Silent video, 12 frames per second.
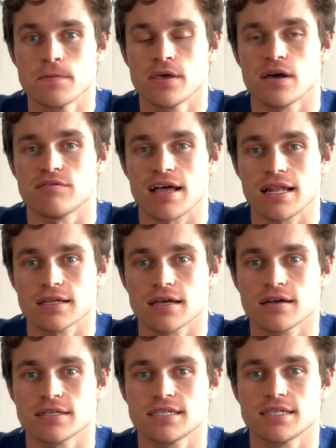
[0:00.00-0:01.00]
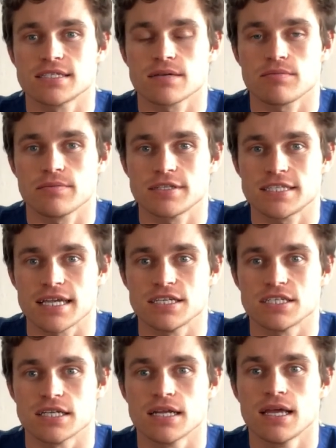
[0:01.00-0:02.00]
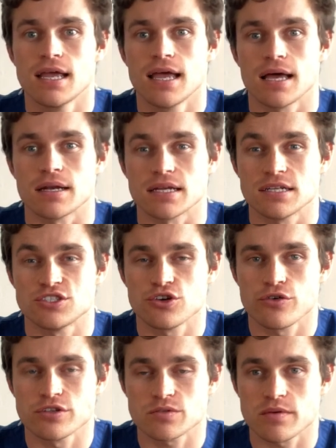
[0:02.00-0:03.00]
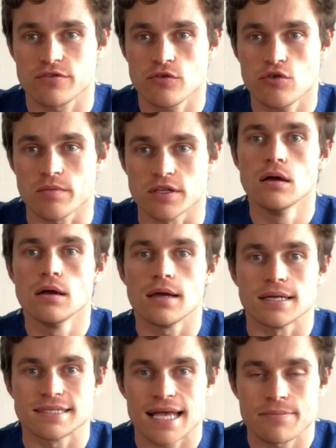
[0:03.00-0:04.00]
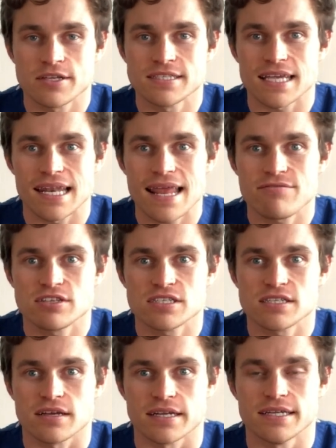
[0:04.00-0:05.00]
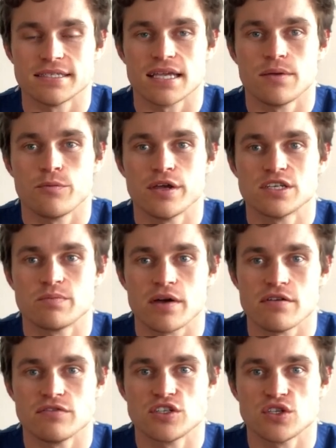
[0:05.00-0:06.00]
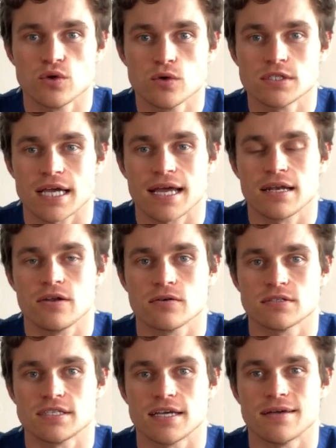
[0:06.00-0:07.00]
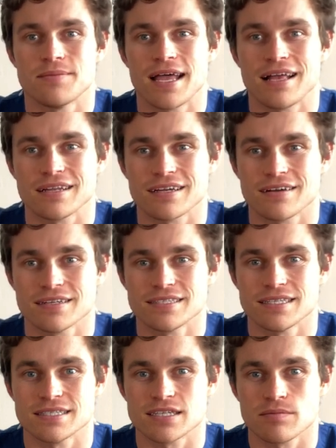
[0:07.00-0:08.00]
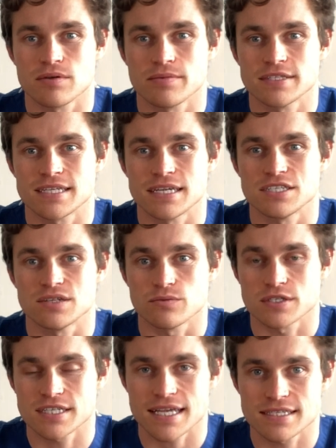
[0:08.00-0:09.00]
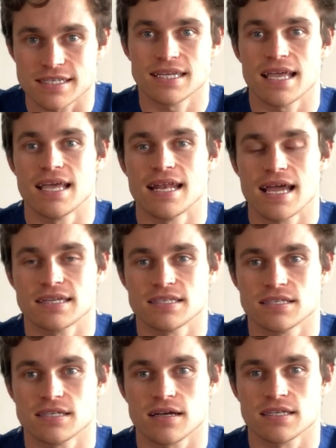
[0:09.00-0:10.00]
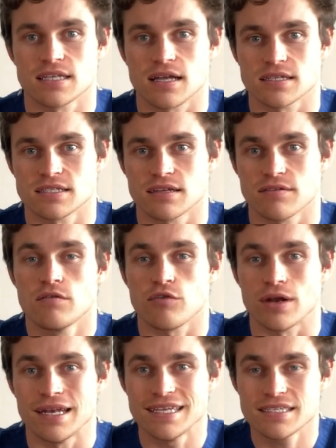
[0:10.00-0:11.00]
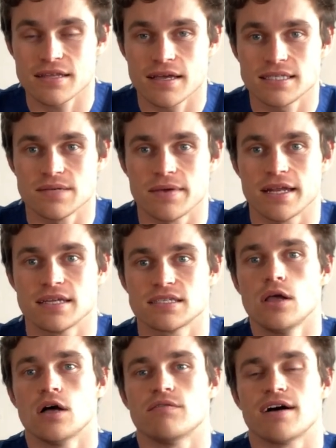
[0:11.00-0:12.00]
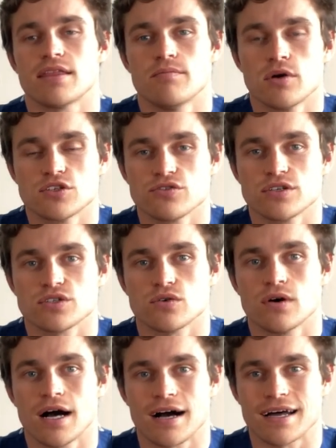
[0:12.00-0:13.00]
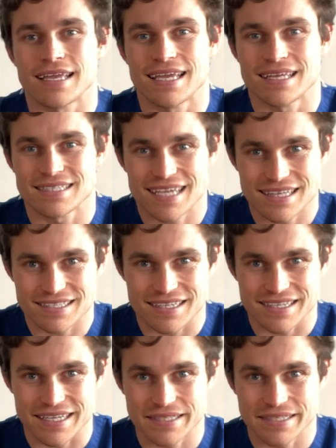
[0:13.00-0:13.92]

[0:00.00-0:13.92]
of L-carnitine supplementation and endurance performance examined 11 studies in which both short and long-term L-carnitine supplementation was tested in exercise lasting for at least 30 minutes of either moderate or high intensity.